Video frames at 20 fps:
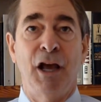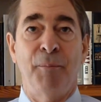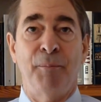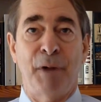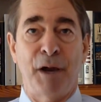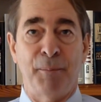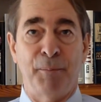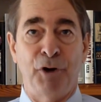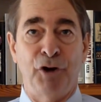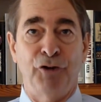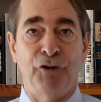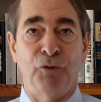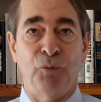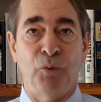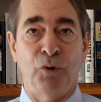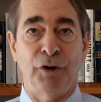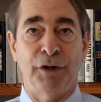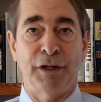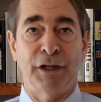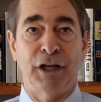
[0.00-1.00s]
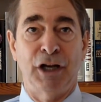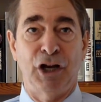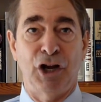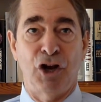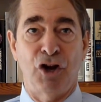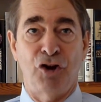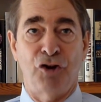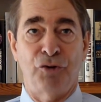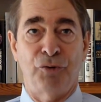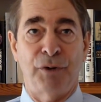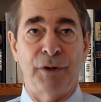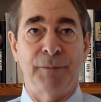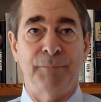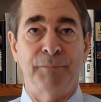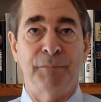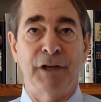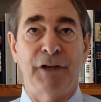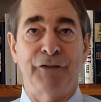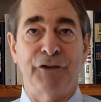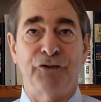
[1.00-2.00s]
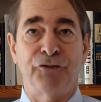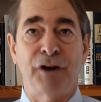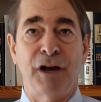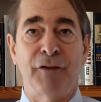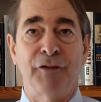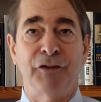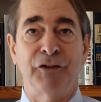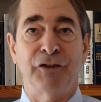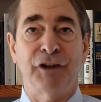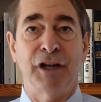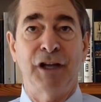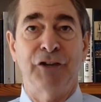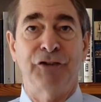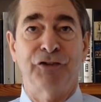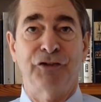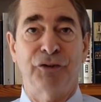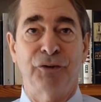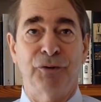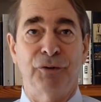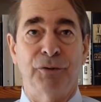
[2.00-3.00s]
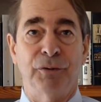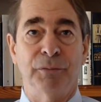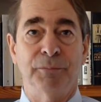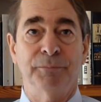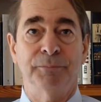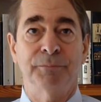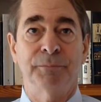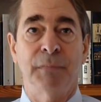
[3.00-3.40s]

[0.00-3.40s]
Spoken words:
My mother worked in a laundry at the Travis State School.